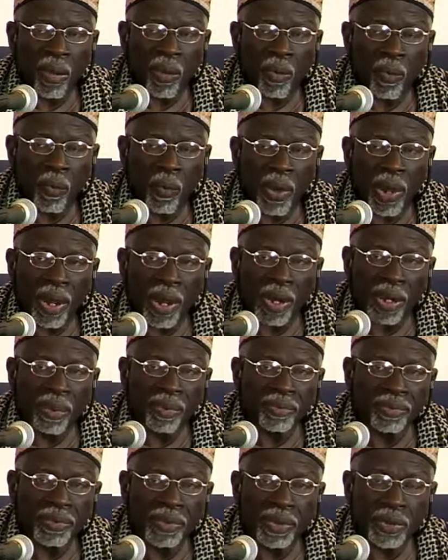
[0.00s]

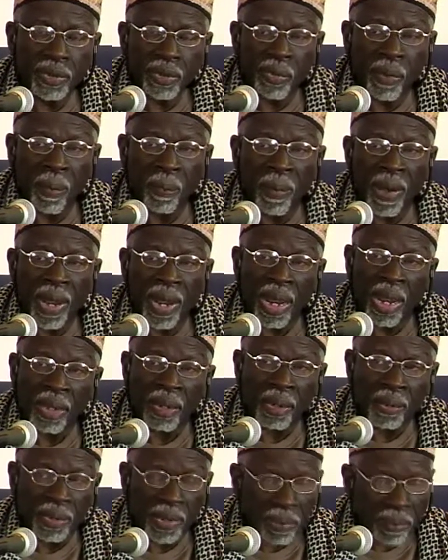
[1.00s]
Well,
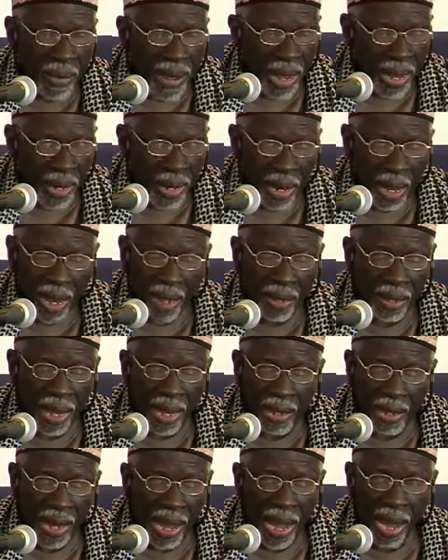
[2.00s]
at
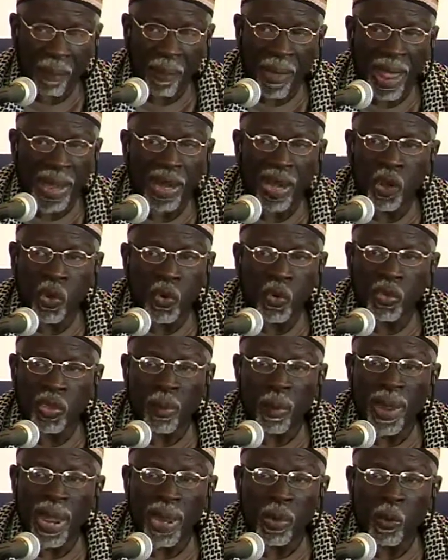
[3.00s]
that time, I didn't know who the
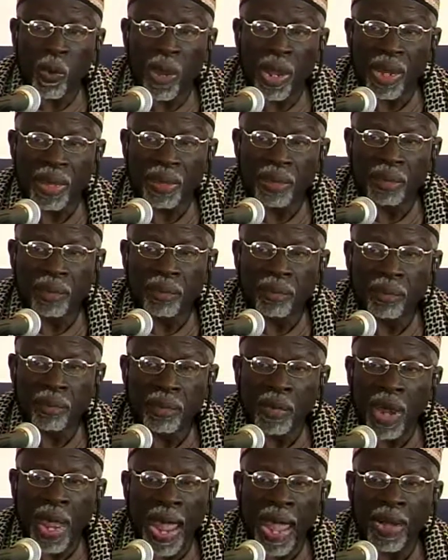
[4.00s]
man was.
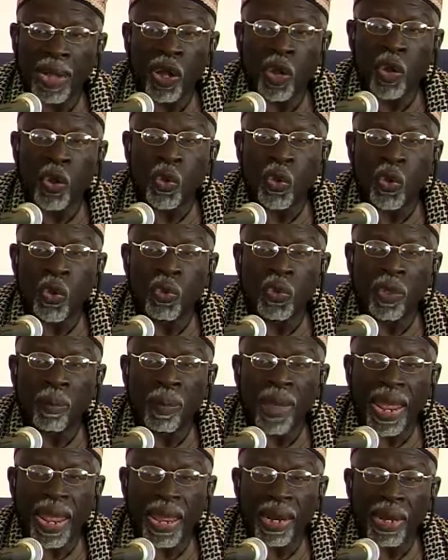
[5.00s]
I didn't know the
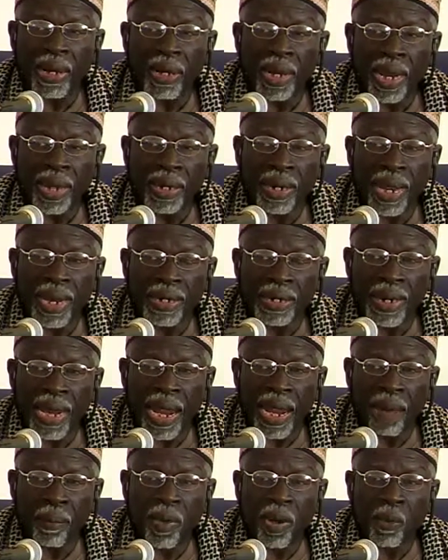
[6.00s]
man at that
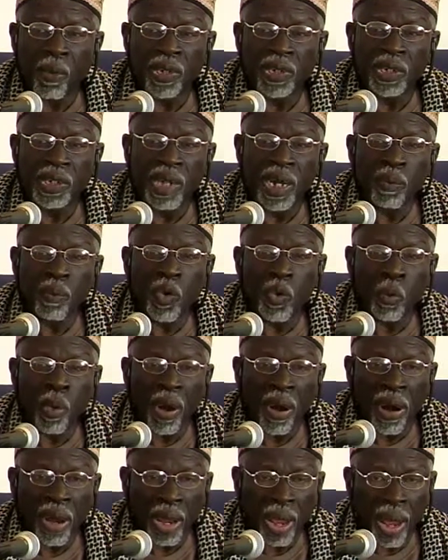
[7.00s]
time. It was Sheikh
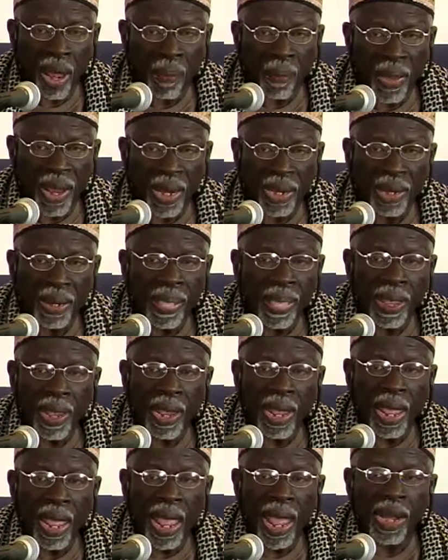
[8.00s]
Mubarak I met.
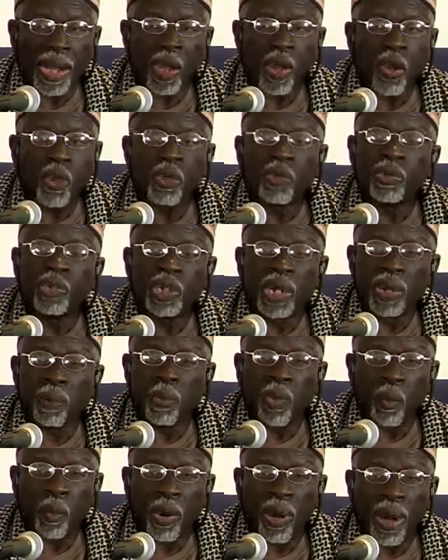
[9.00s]
I didn't know Sheikh
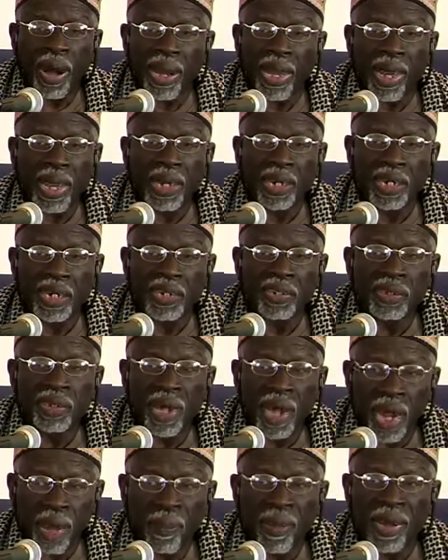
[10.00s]
Mubarak. He had just
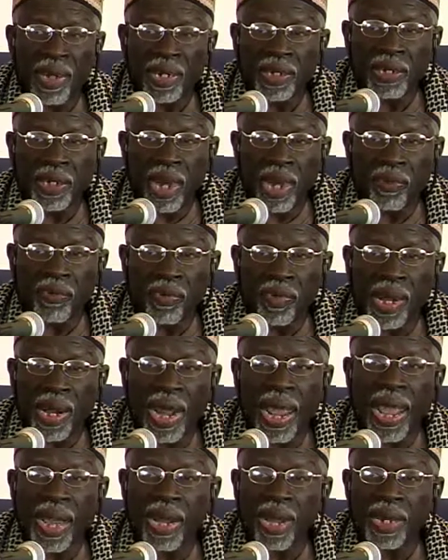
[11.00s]
came in this country, and
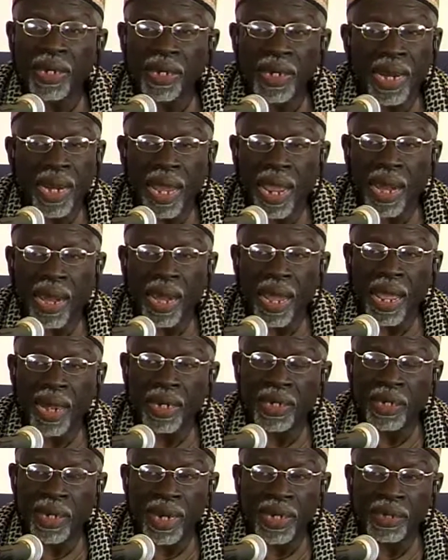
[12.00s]
I had a
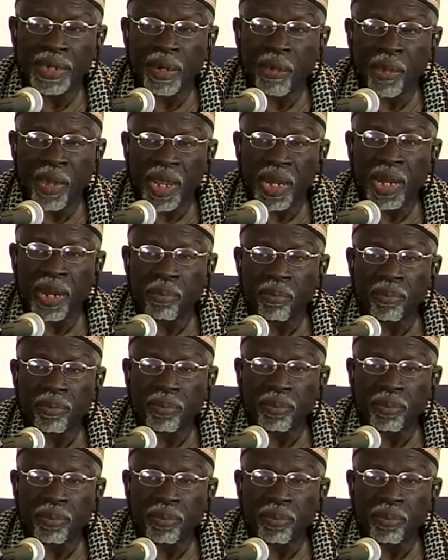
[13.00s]
chance to meet him.